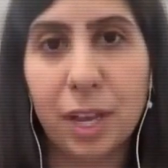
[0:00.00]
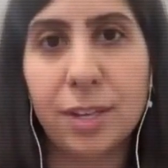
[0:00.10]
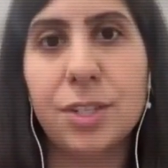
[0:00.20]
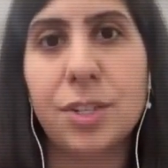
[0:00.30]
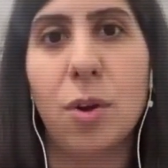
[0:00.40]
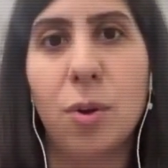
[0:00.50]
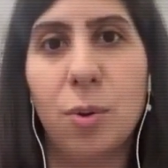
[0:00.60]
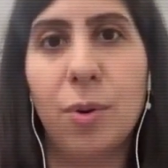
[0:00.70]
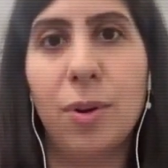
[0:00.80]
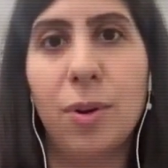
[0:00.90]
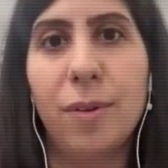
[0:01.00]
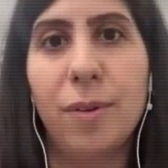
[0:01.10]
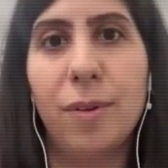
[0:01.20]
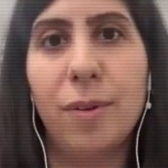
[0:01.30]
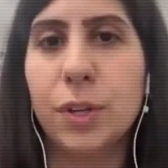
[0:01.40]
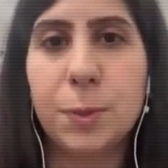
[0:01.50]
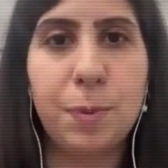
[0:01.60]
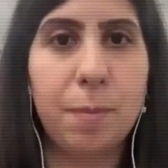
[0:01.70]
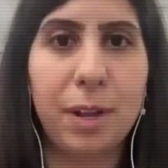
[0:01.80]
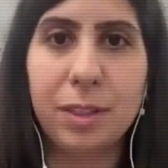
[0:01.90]
And so that has always
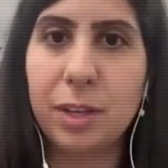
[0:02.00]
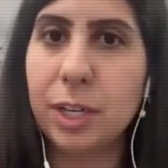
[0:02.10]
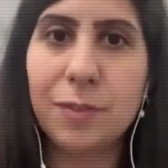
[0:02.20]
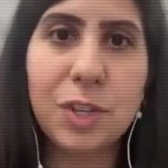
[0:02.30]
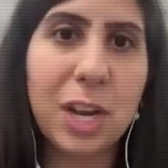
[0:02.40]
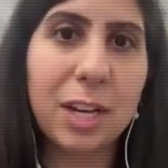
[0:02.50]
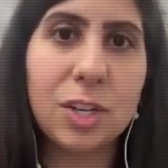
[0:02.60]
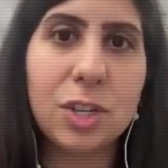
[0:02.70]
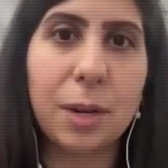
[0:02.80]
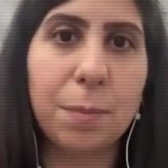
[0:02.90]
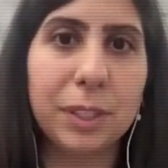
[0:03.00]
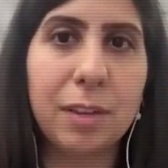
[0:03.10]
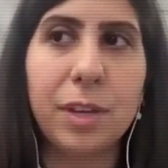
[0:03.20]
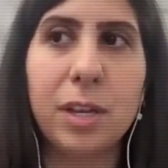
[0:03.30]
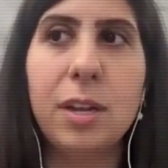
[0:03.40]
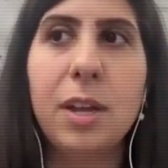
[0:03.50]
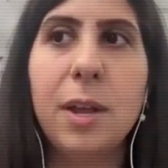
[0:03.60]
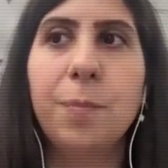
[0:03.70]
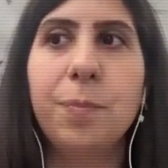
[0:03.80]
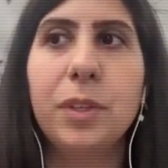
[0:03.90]
been my theory of change. I believe
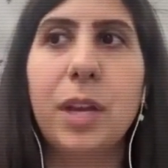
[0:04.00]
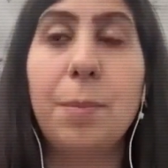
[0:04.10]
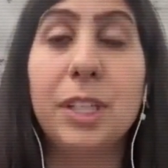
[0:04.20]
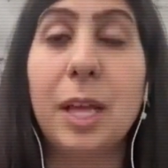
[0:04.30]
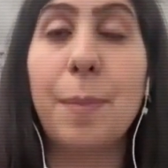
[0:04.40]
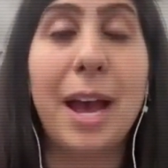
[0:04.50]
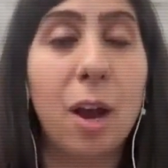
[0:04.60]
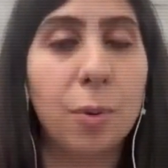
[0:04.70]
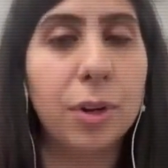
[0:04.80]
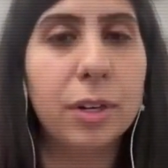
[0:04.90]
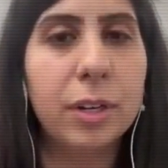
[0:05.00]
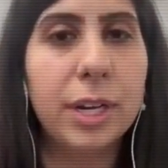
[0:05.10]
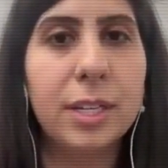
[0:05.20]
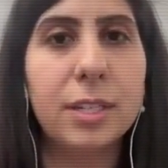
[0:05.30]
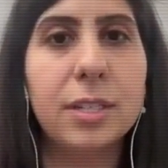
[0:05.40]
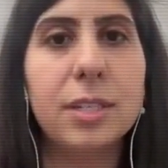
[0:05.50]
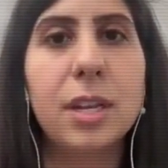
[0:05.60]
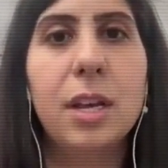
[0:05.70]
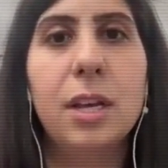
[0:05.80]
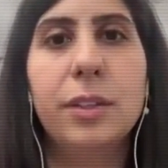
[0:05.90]
that power is
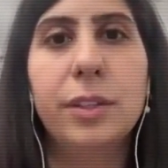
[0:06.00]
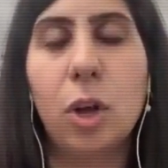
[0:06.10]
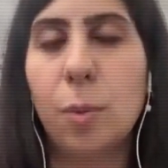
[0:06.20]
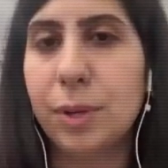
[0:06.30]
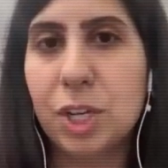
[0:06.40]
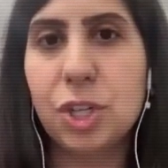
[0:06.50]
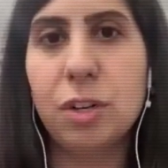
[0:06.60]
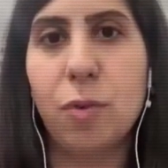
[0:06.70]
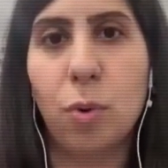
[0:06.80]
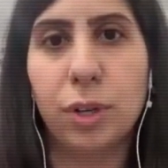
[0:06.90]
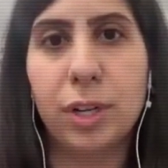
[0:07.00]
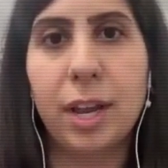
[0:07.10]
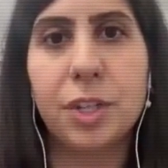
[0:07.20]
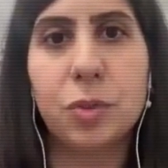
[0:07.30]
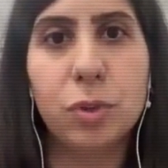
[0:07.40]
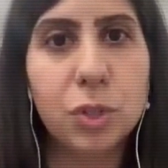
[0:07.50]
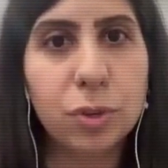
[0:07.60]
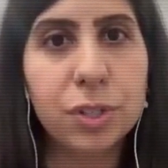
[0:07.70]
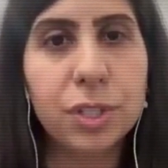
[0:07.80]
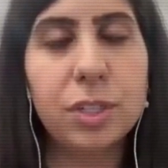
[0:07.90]
the culmination of organized
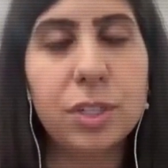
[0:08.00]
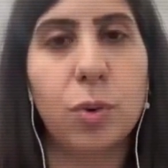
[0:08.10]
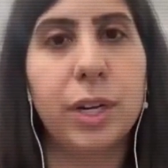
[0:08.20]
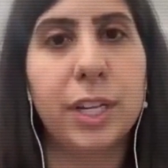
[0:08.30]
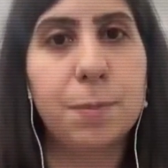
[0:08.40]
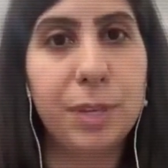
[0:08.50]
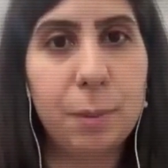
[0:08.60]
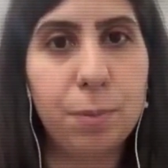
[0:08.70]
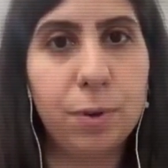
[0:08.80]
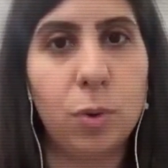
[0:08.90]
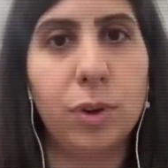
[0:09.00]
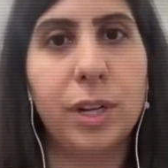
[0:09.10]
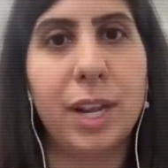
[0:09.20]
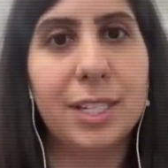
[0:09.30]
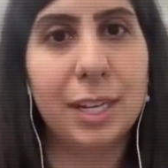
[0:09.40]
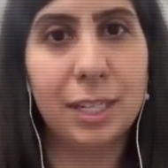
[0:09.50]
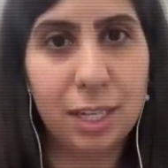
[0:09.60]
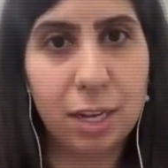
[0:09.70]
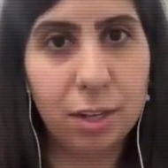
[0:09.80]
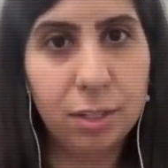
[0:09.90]
resources, organized people, and organized
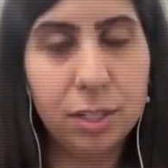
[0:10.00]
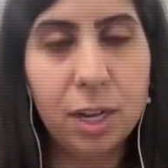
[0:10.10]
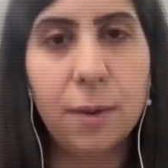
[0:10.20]
ideas.